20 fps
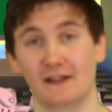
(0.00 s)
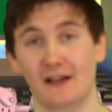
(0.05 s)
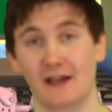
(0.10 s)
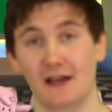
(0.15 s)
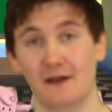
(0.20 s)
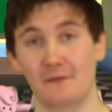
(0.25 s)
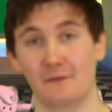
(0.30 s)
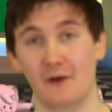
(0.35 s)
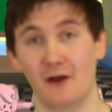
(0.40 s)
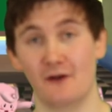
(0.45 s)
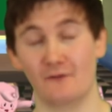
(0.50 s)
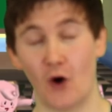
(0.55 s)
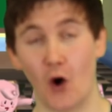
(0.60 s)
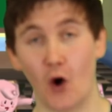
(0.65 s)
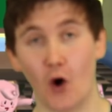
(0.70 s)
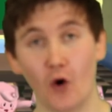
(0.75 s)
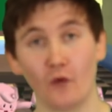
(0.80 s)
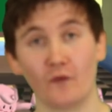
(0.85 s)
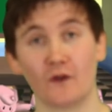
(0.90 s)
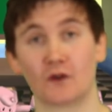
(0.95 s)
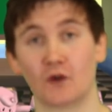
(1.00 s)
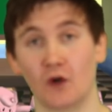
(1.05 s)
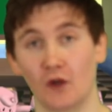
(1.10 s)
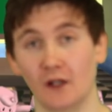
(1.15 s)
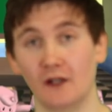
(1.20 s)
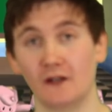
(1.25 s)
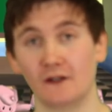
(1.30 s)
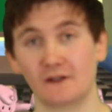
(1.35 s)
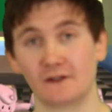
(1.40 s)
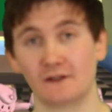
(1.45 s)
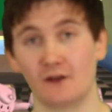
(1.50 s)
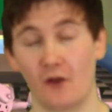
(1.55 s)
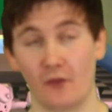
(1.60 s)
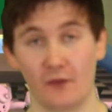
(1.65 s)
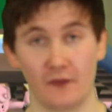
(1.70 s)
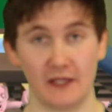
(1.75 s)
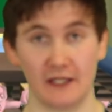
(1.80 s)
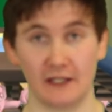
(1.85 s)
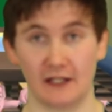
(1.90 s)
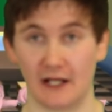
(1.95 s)
Of all the colours
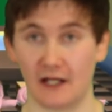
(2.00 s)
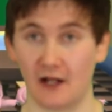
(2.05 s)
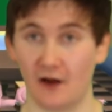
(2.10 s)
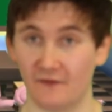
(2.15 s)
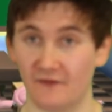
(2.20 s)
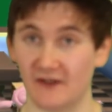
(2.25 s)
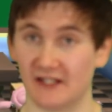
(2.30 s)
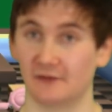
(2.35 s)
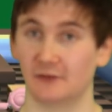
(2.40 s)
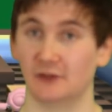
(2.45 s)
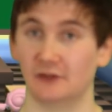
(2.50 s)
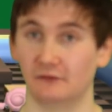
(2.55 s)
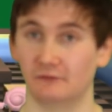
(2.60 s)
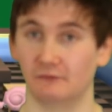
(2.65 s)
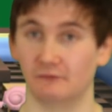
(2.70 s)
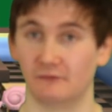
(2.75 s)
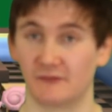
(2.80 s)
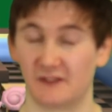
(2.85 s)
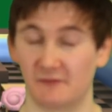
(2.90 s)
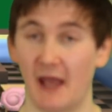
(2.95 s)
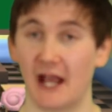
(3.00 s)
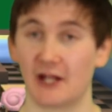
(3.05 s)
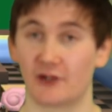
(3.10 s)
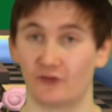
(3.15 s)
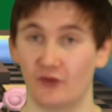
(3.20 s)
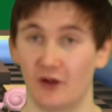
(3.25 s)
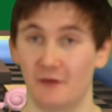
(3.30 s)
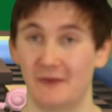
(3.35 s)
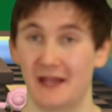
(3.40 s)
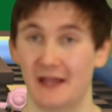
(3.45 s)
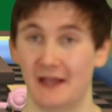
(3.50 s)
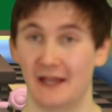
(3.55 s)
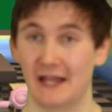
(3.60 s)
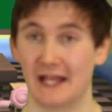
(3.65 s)
on the visible spectrum,